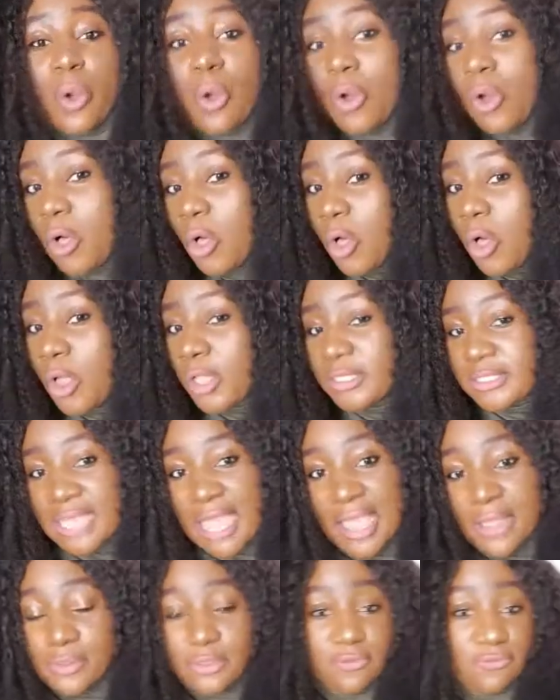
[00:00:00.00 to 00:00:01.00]
all
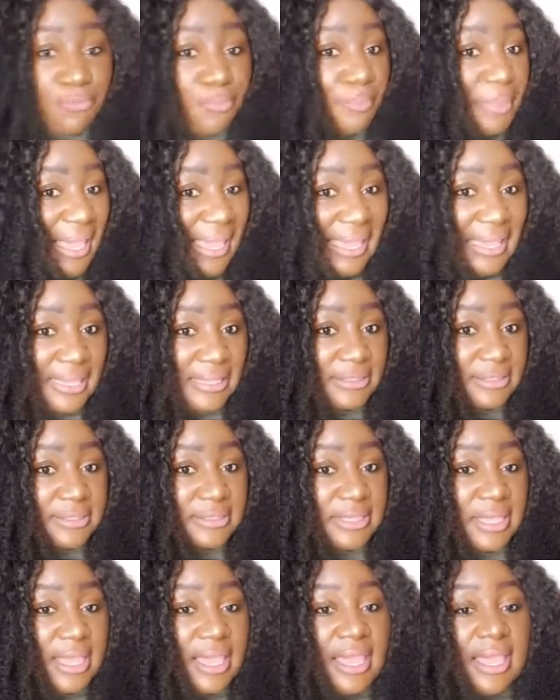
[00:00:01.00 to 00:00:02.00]
types of
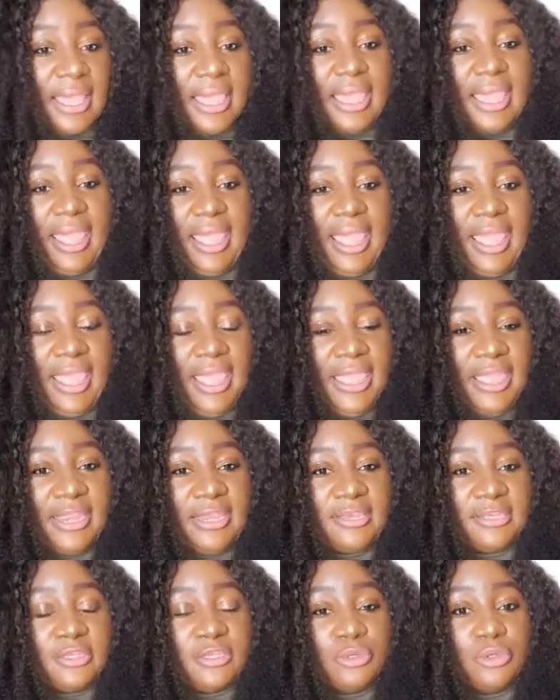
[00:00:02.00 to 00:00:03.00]
pains
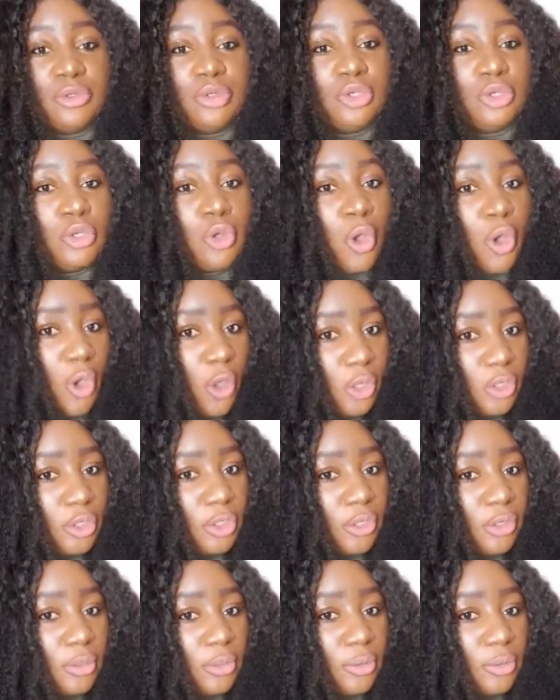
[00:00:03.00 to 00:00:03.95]
and none